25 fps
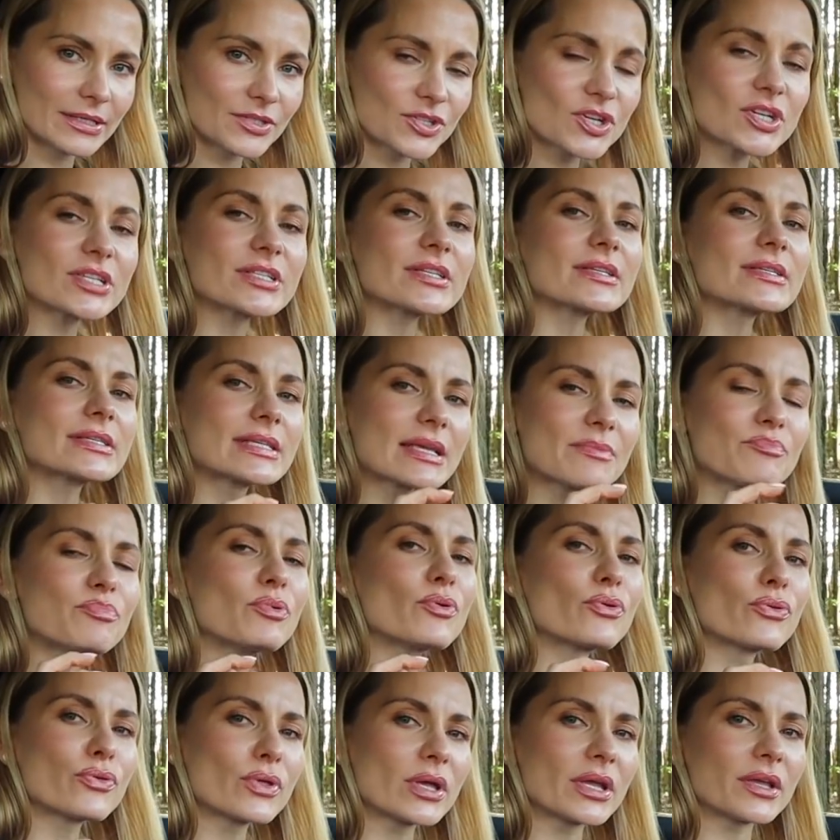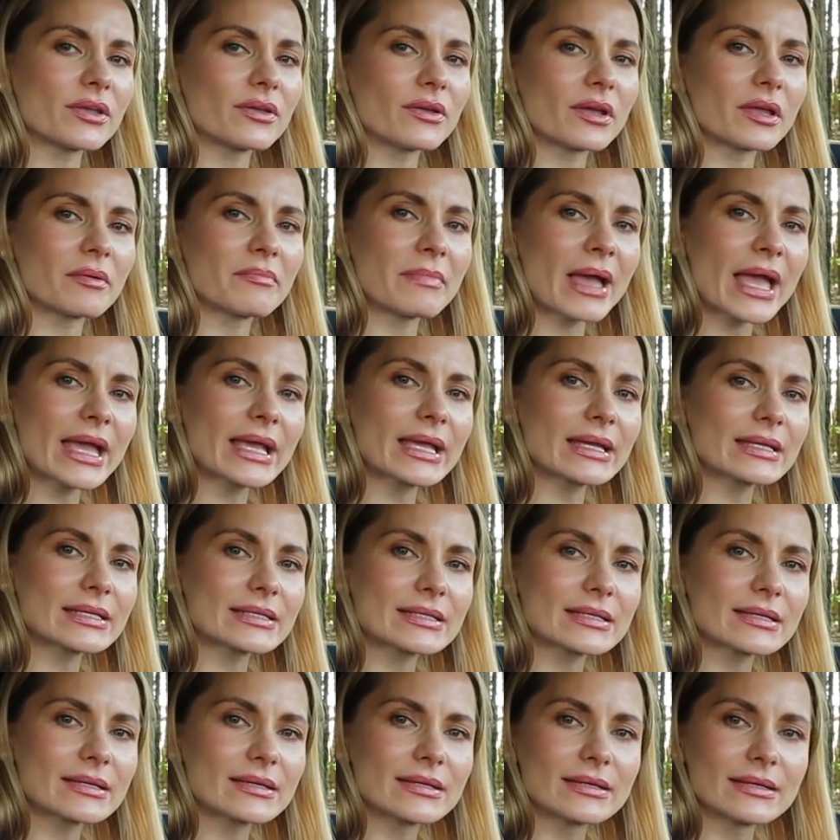just a simple thing, you can make
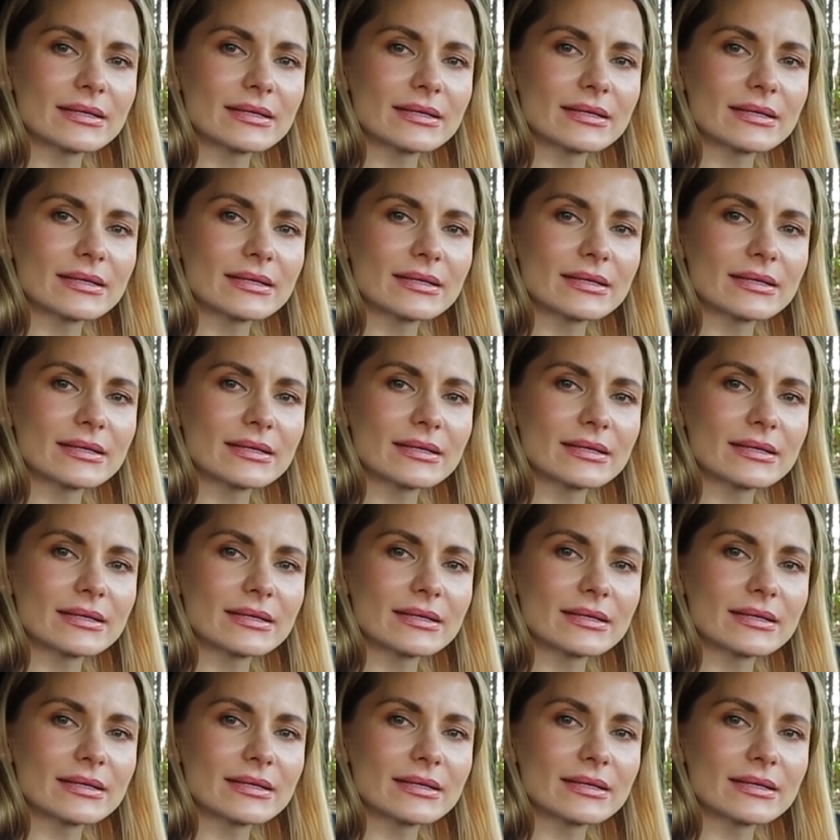it